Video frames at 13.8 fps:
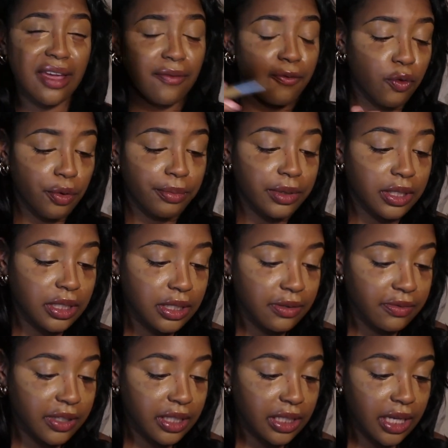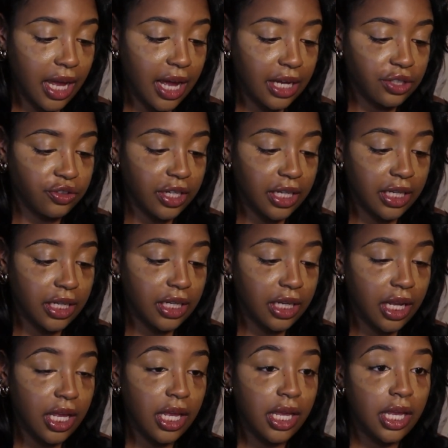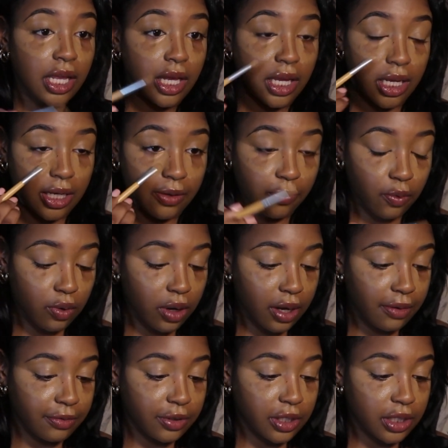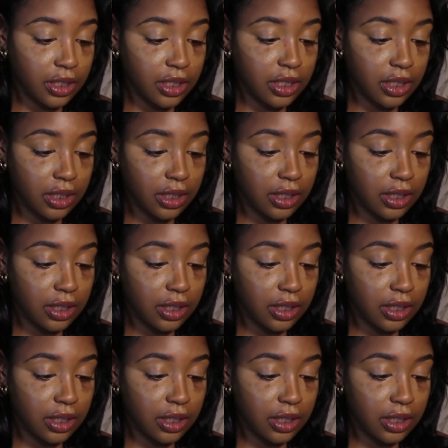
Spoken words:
formula. It's really hydrating and it's full coverage.